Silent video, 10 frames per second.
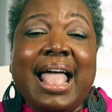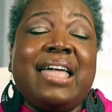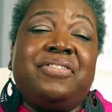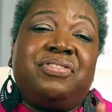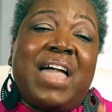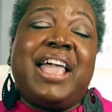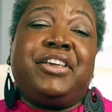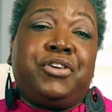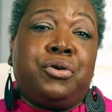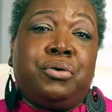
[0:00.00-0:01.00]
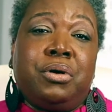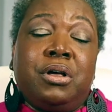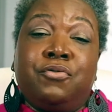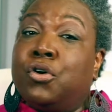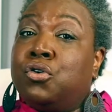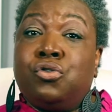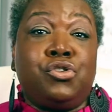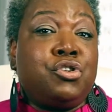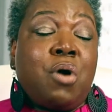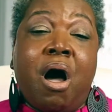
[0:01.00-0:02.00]
And thank you for who
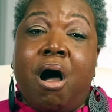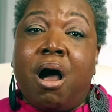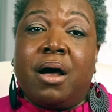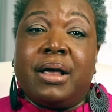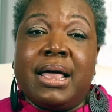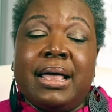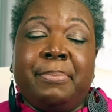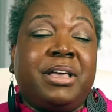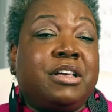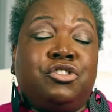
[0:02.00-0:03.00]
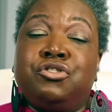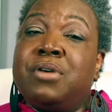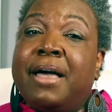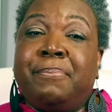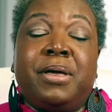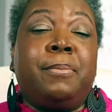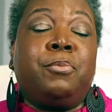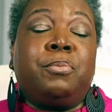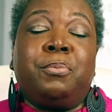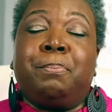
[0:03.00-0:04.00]
you are because you have been